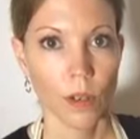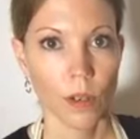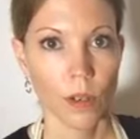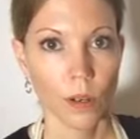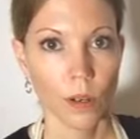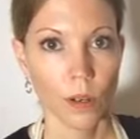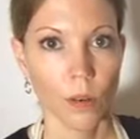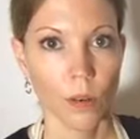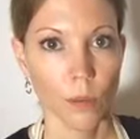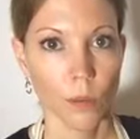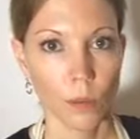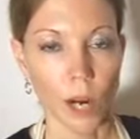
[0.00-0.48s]

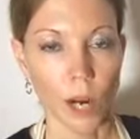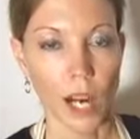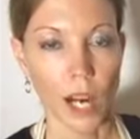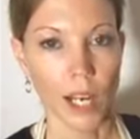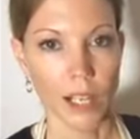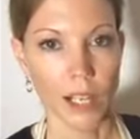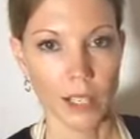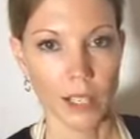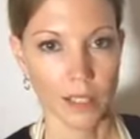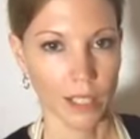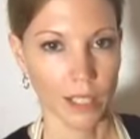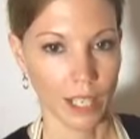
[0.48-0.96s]
right. right. So
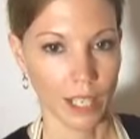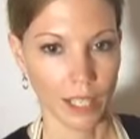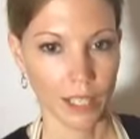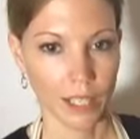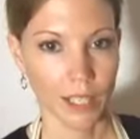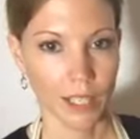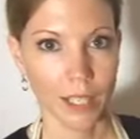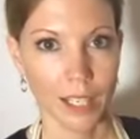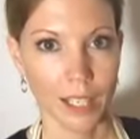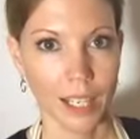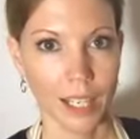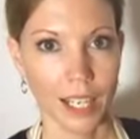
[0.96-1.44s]
you
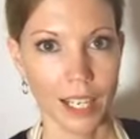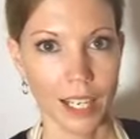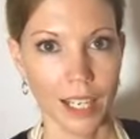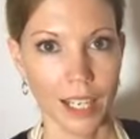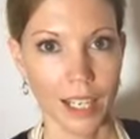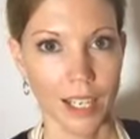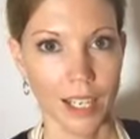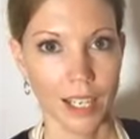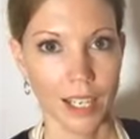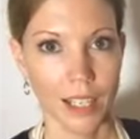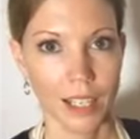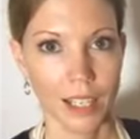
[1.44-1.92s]
blend, I'm gonna
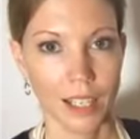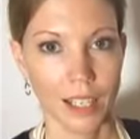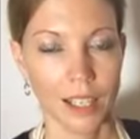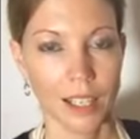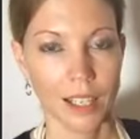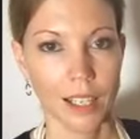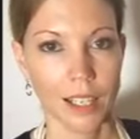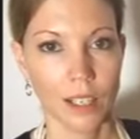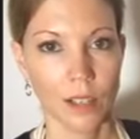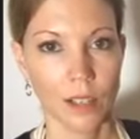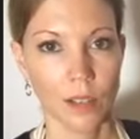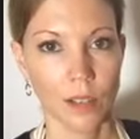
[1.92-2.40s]
put
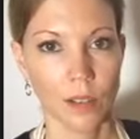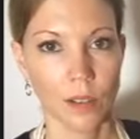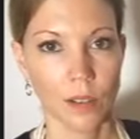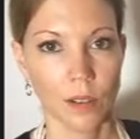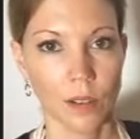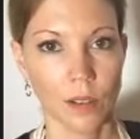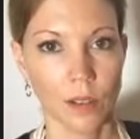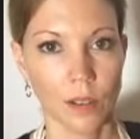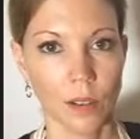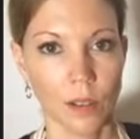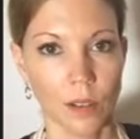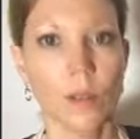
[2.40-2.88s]
when you go to
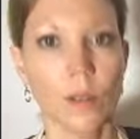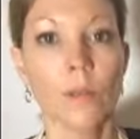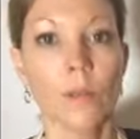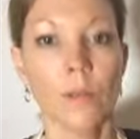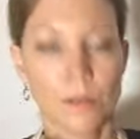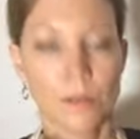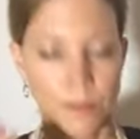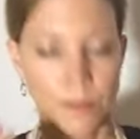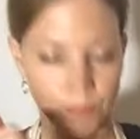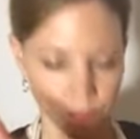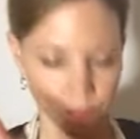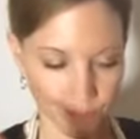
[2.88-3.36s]
blend, I'm gonna
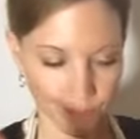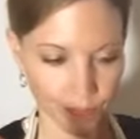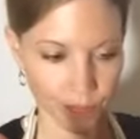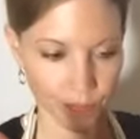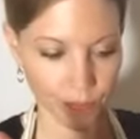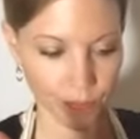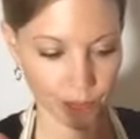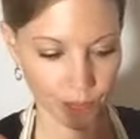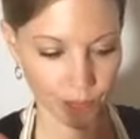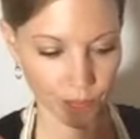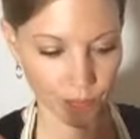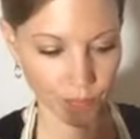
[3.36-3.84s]
mute
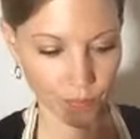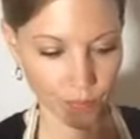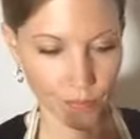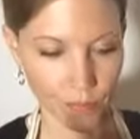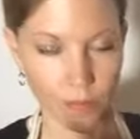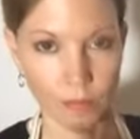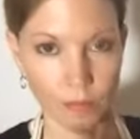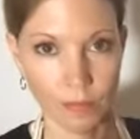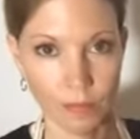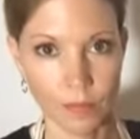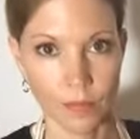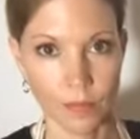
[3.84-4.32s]
you.
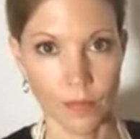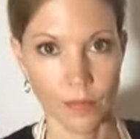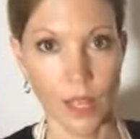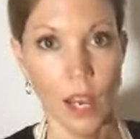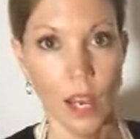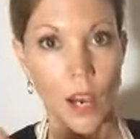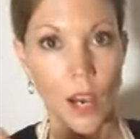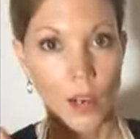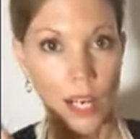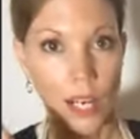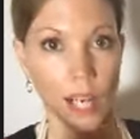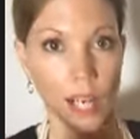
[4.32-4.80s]

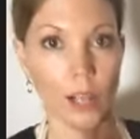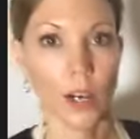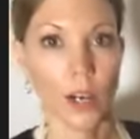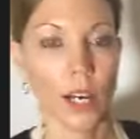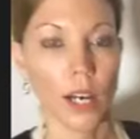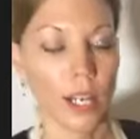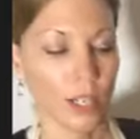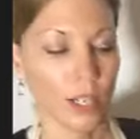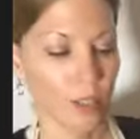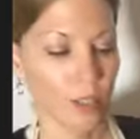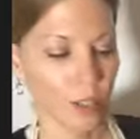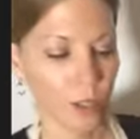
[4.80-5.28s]
Okay, go ahead and
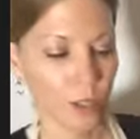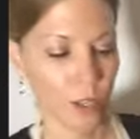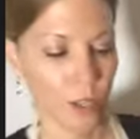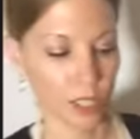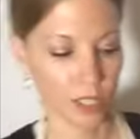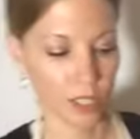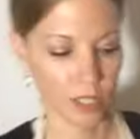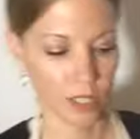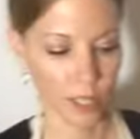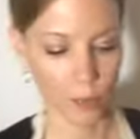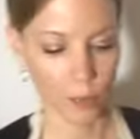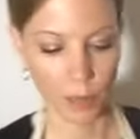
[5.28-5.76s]
do it because
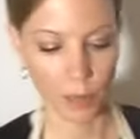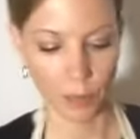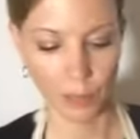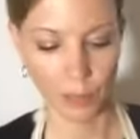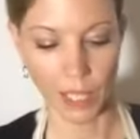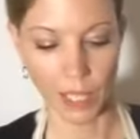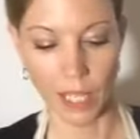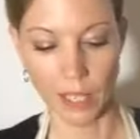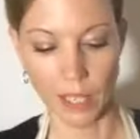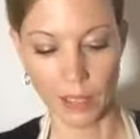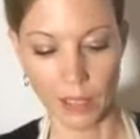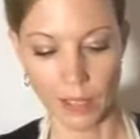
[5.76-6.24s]
I'm gonna okay.
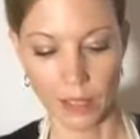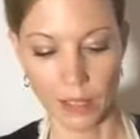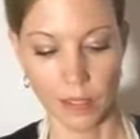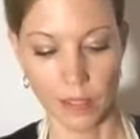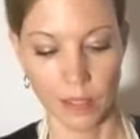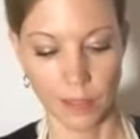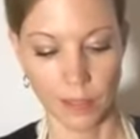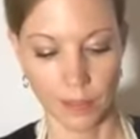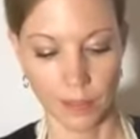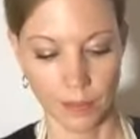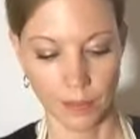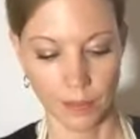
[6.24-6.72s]
blend. All right,
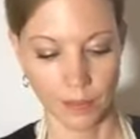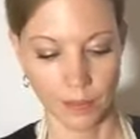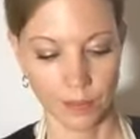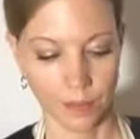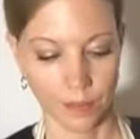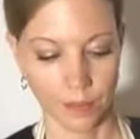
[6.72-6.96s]
here we go.